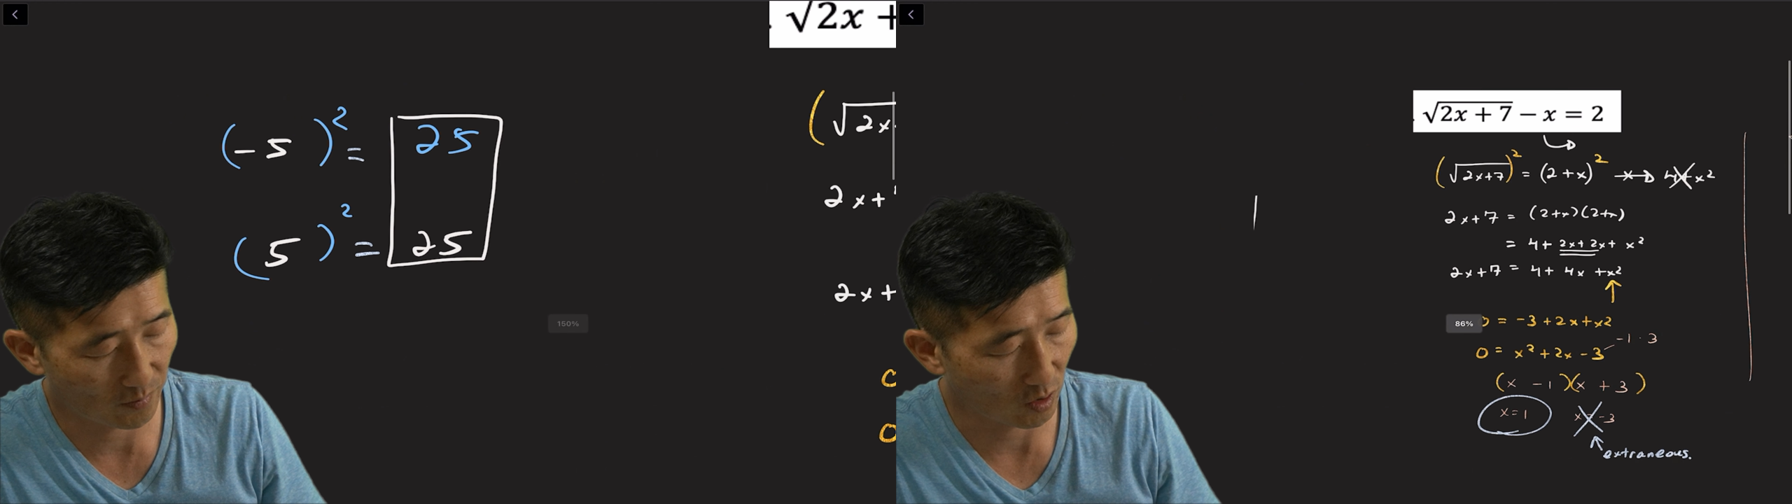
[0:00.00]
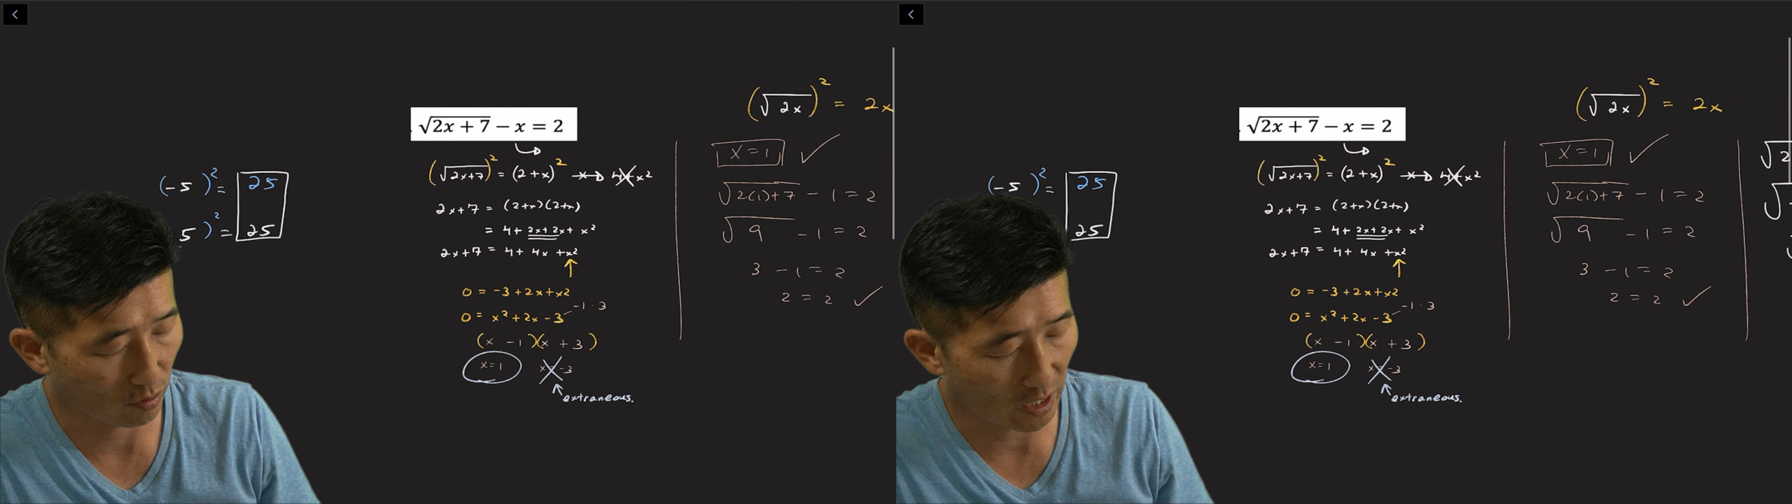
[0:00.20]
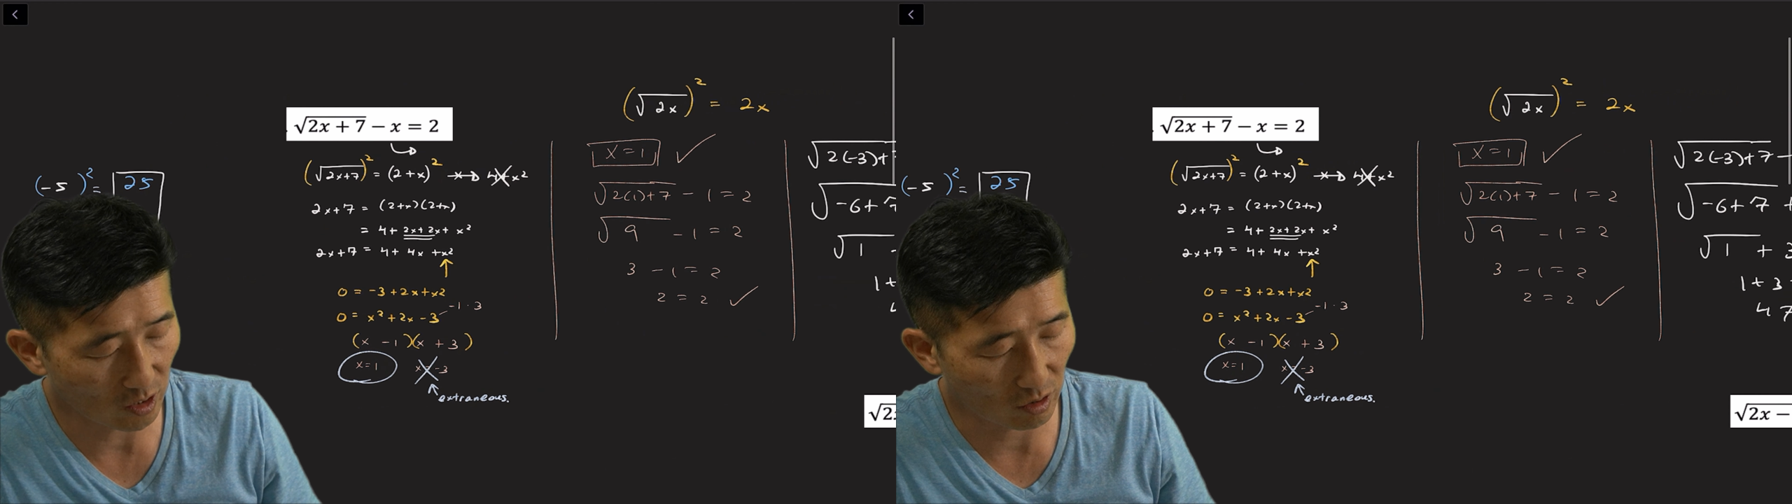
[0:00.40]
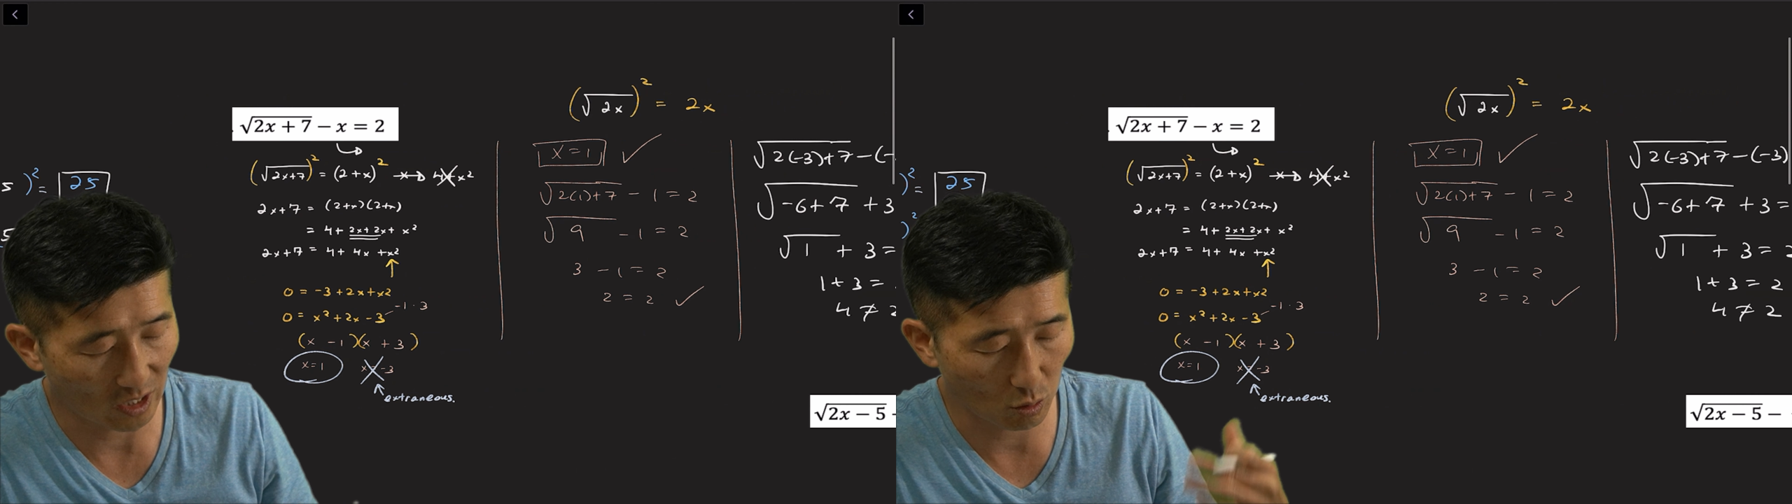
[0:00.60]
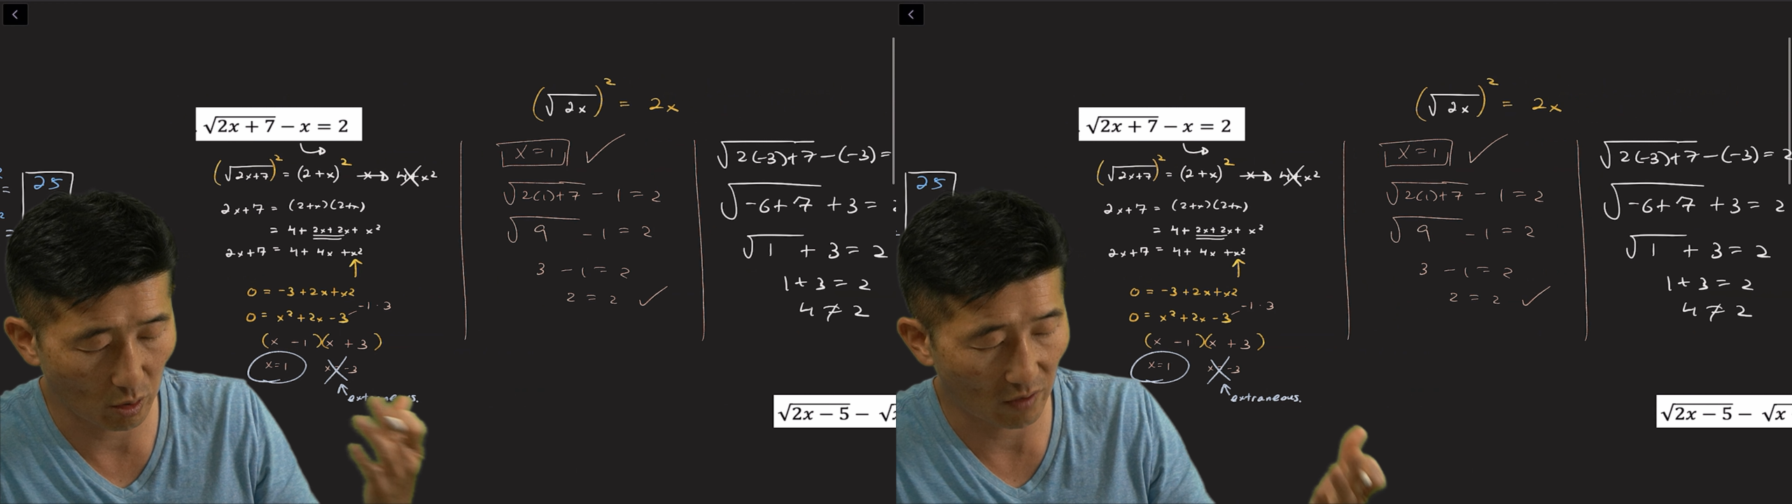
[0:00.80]
Okay, so
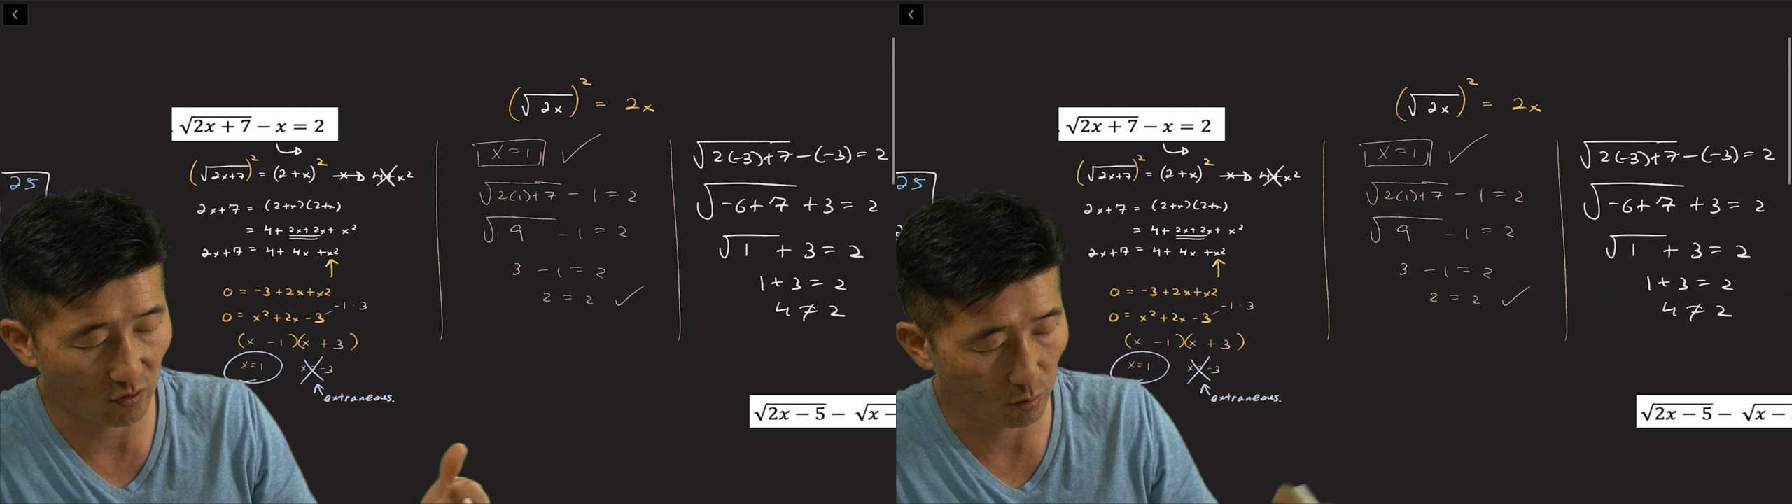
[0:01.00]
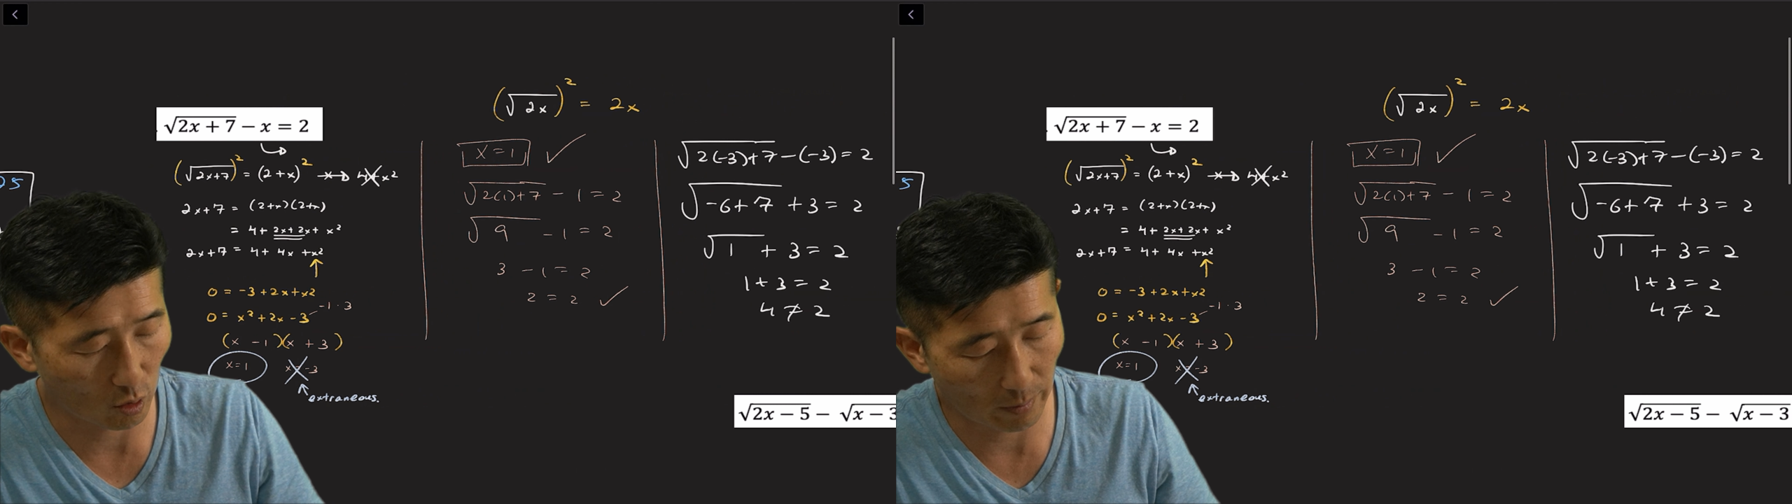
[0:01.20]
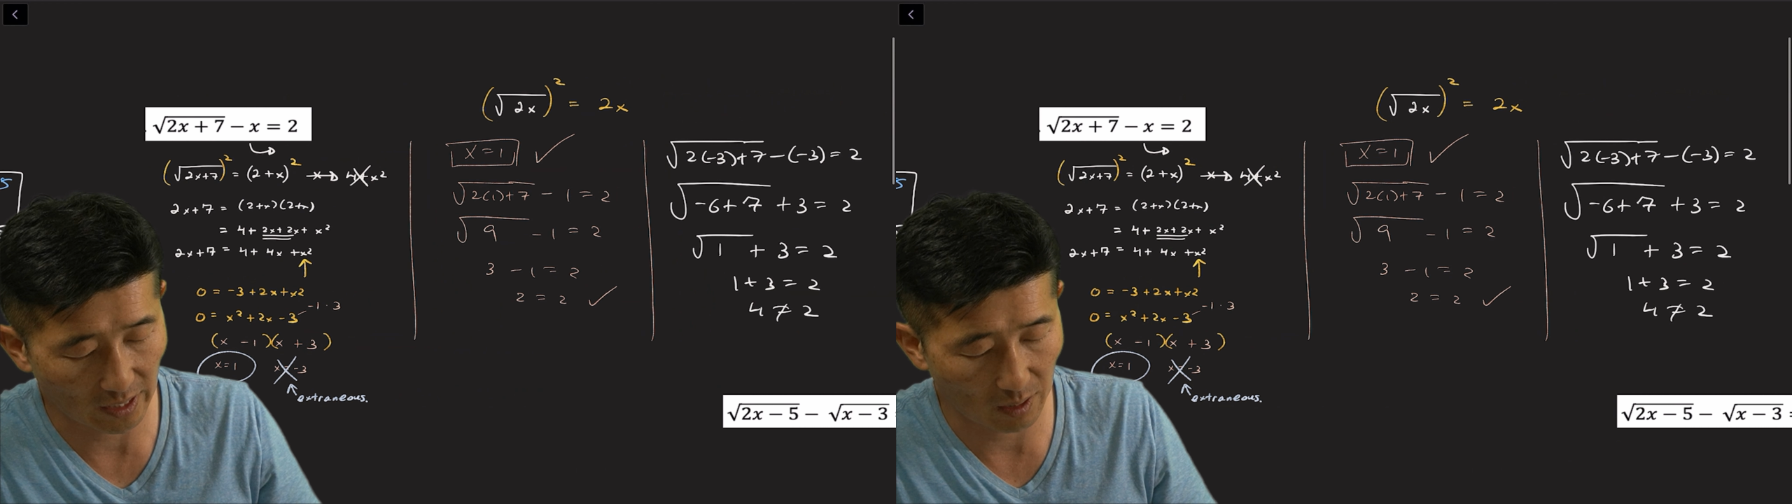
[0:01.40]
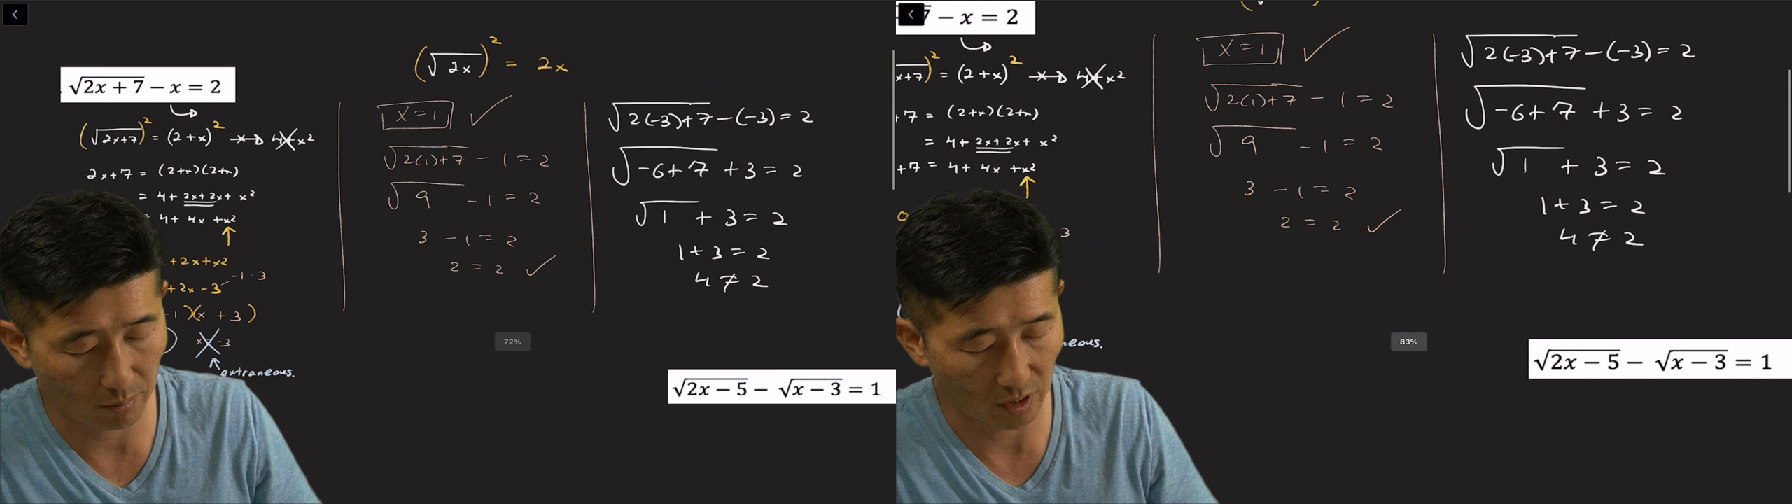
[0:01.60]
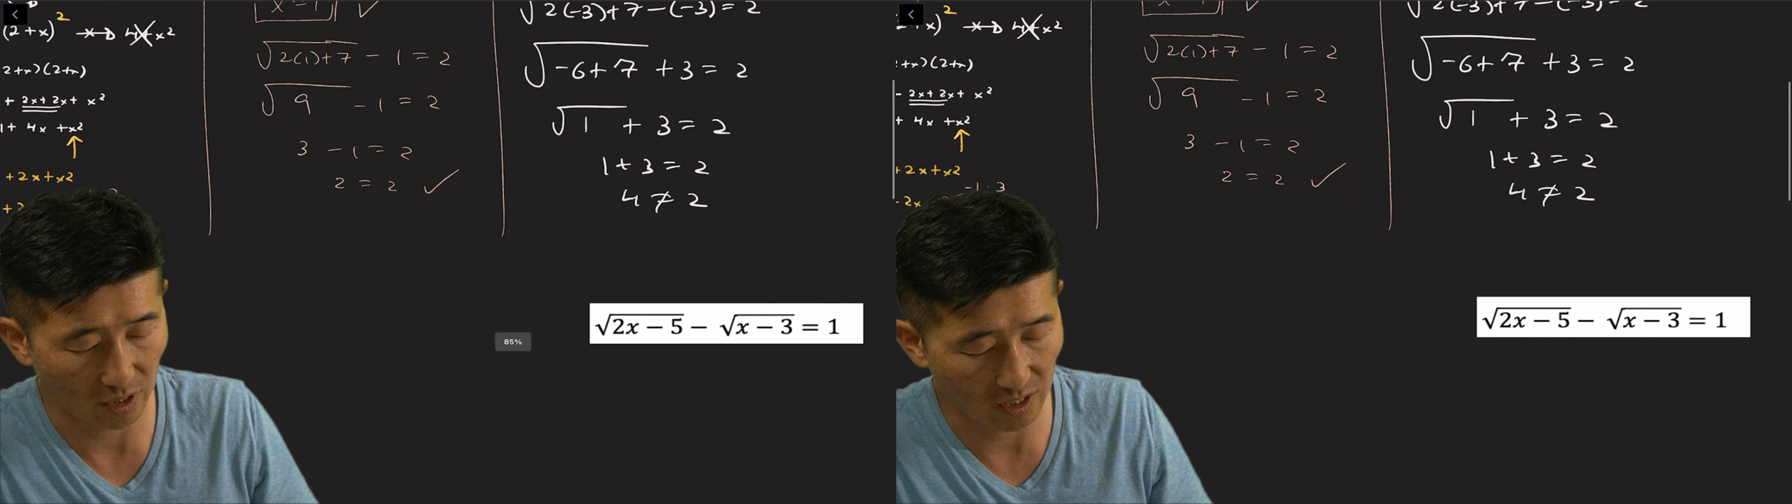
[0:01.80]
that's why you have to go back and
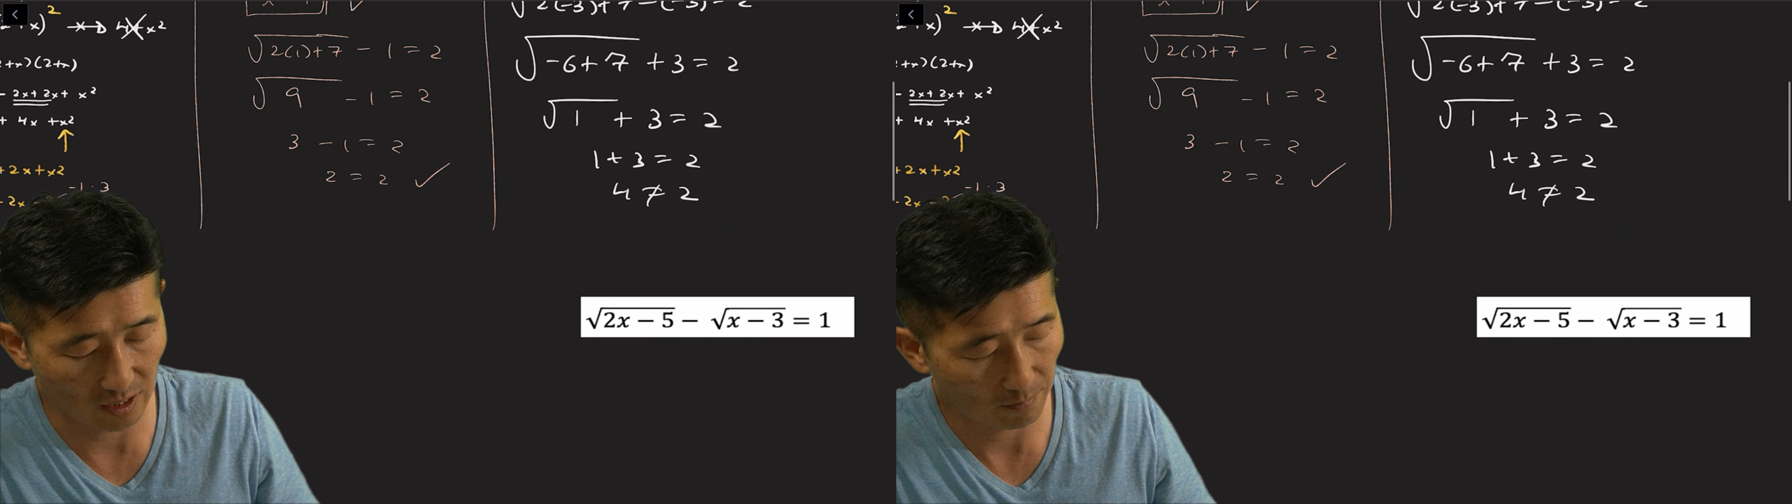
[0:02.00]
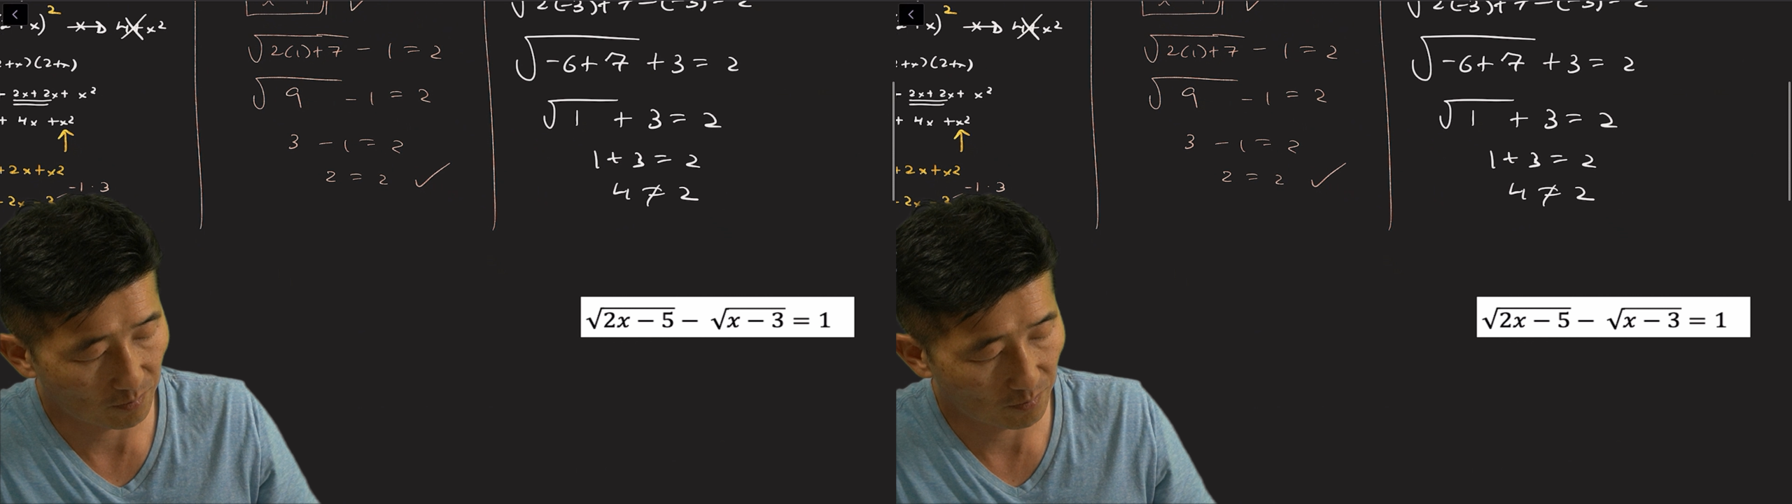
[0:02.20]
plug it in.